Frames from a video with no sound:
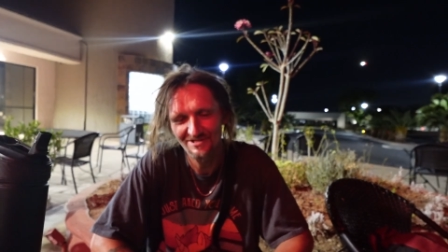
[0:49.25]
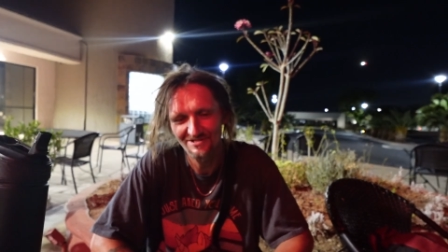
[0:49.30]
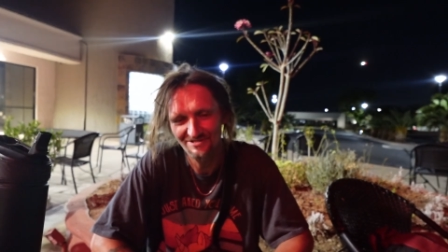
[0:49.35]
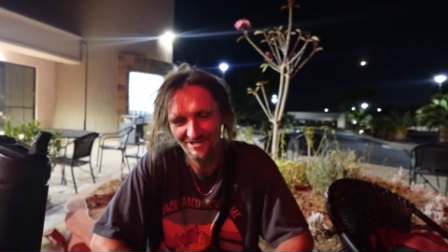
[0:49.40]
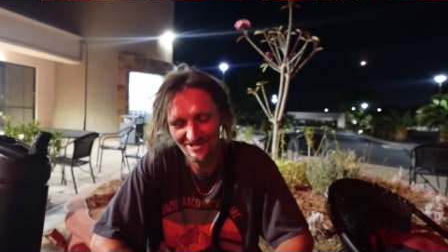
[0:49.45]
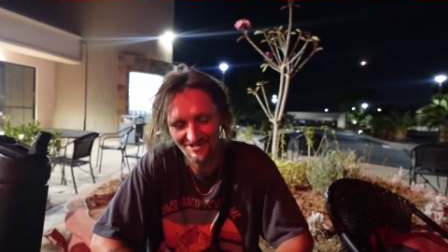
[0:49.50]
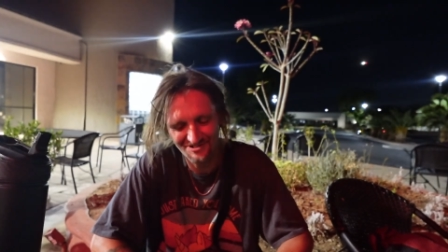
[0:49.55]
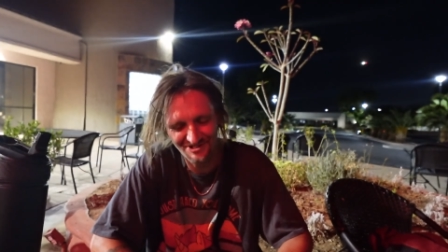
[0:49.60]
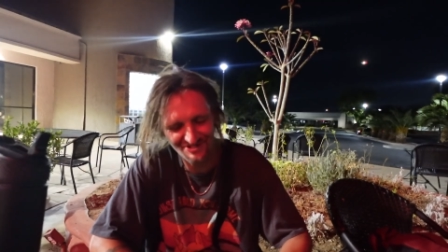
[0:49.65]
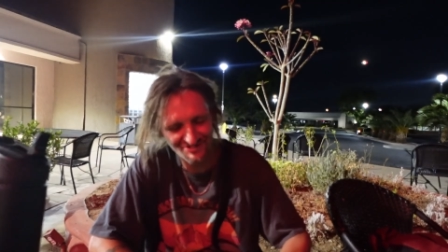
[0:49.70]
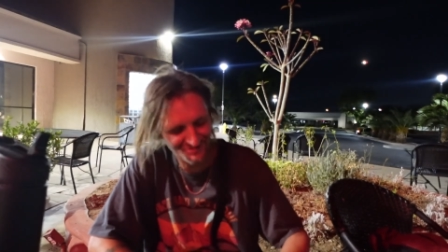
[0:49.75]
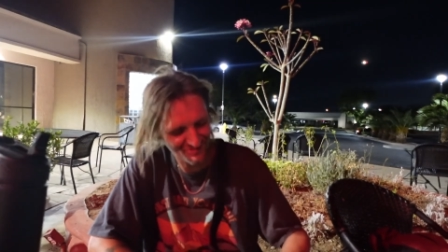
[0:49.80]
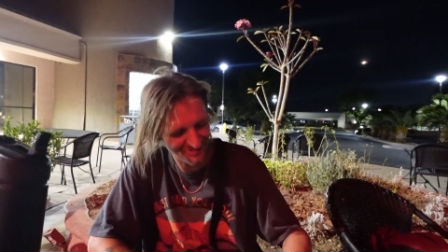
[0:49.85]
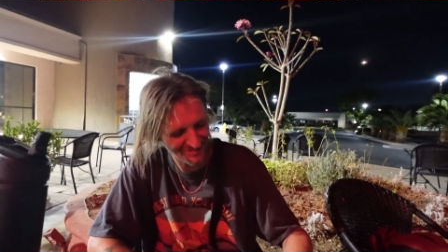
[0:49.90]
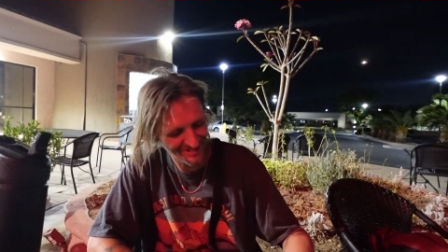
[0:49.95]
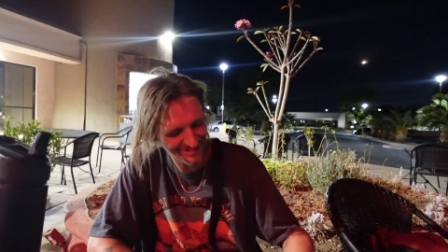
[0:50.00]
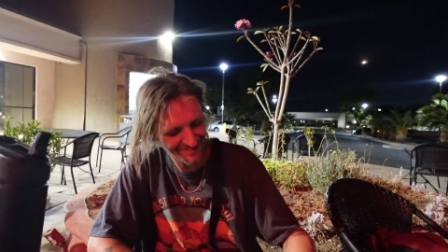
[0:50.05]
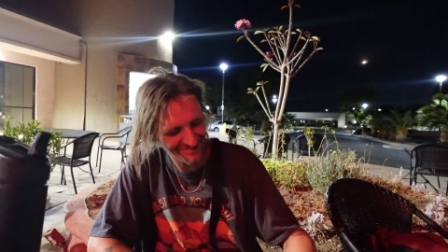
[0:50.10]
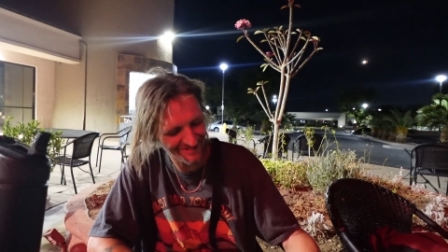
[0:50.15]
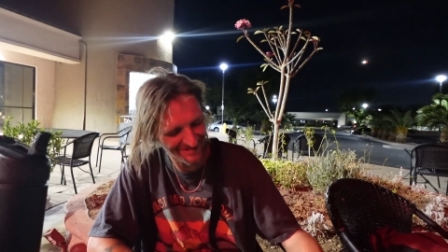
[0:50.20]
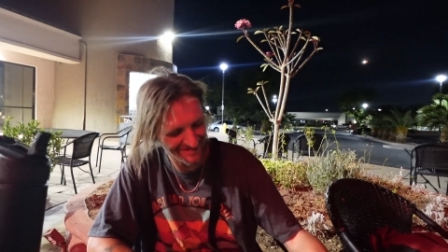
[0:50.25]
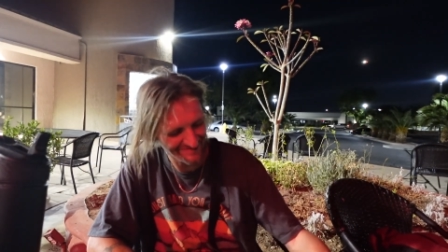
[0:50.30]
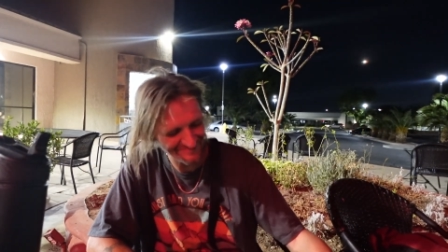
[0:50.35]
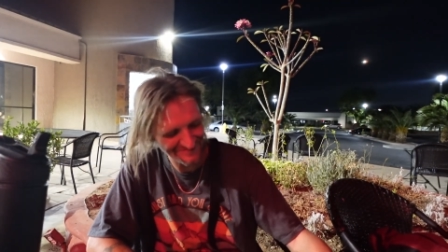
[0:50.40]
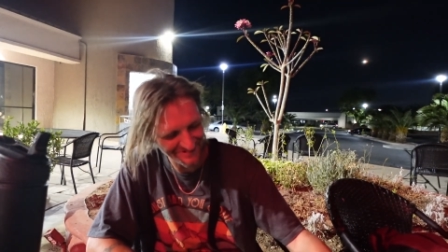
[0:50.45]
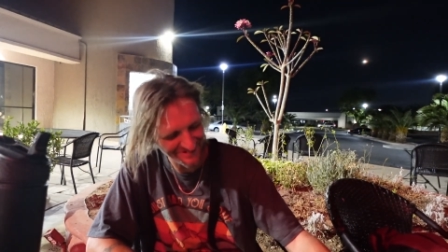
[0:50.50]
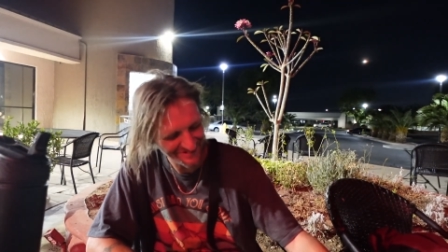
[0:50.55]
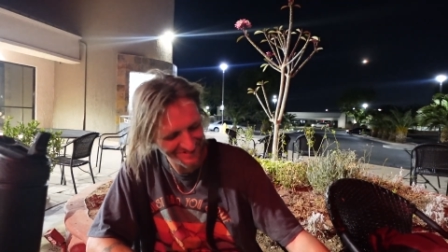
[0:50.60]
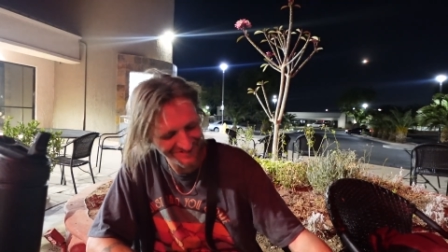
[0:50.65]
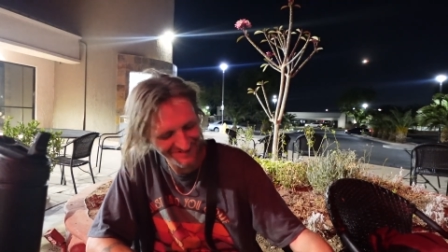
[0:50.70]
A lot of days are like that,
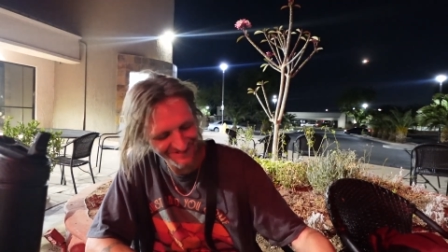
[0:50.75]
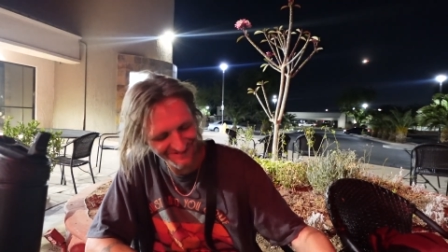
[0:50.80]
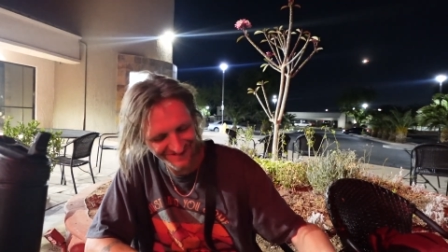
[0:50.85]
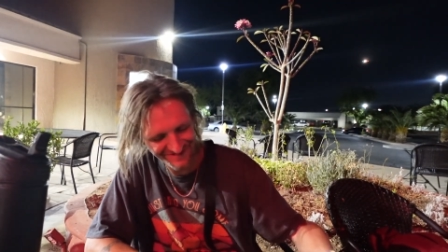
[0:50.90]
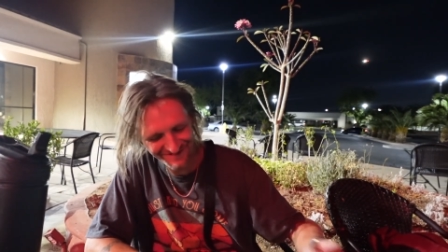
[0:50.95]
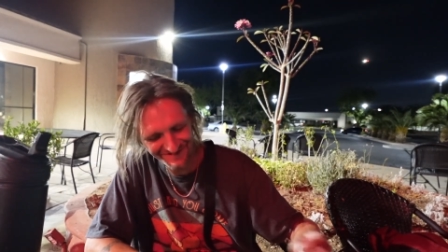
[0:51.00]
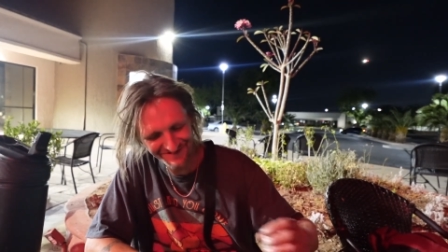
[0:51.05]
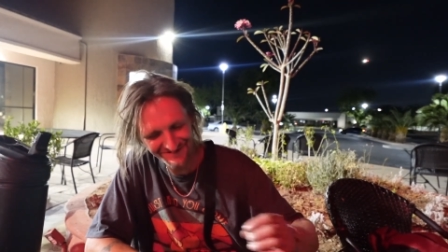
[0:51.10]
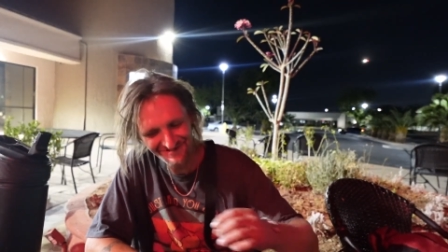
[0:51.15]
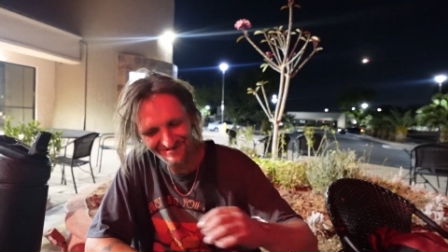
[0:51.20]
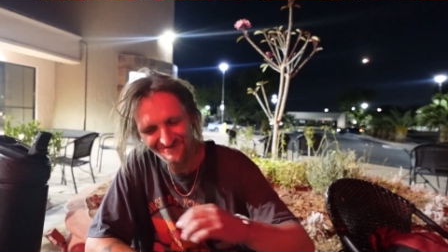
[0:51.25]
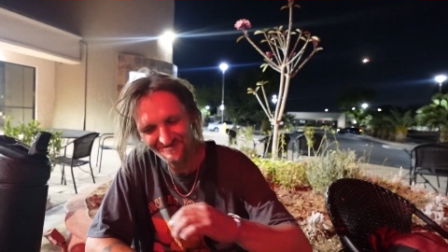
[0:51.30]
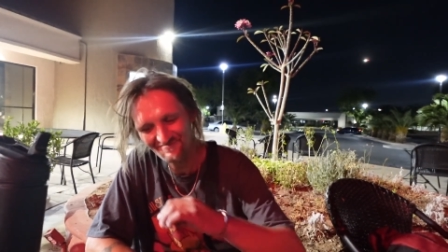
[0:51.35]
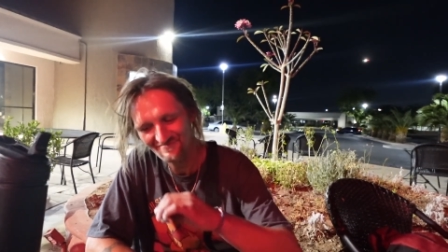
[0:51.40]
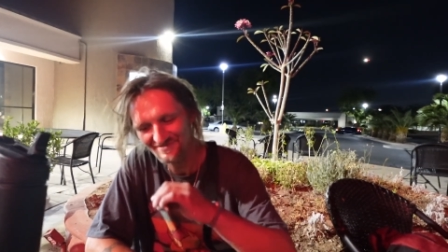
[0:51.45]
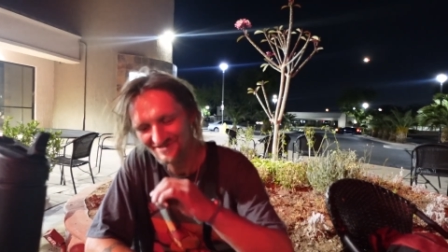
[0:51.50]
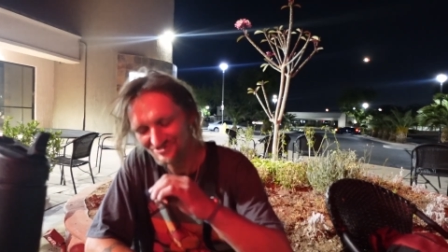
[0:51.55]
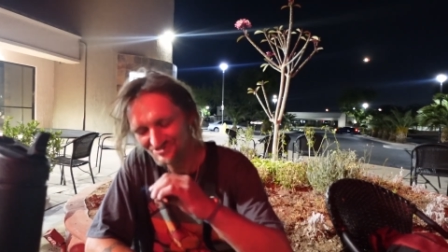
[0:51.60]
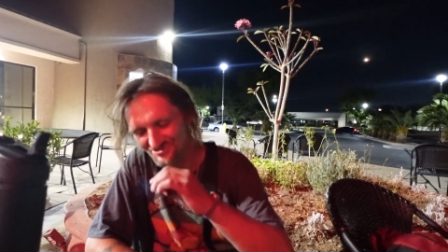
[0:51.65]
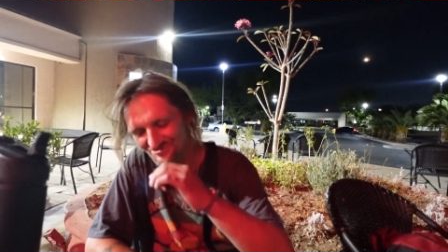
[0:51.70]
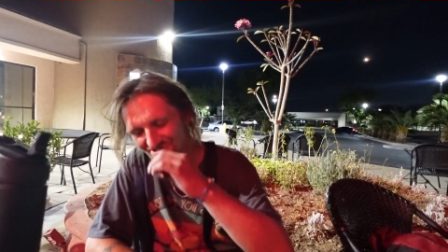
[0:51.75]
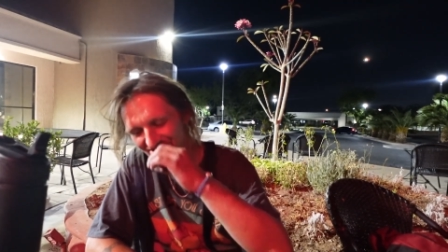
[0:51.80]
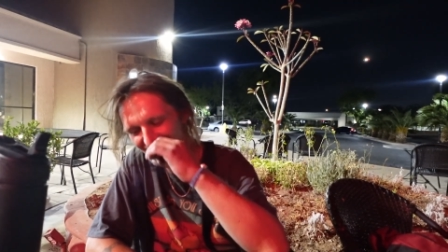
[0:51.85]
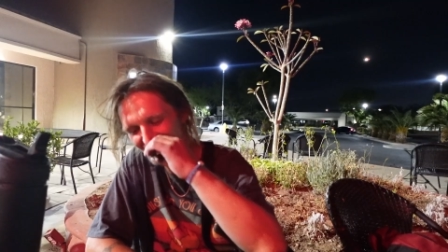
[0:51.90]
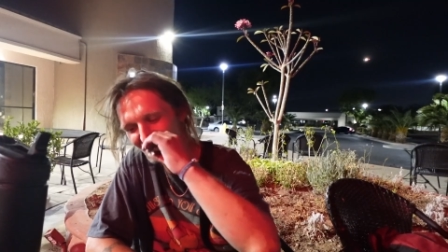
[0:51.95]
but that's okay.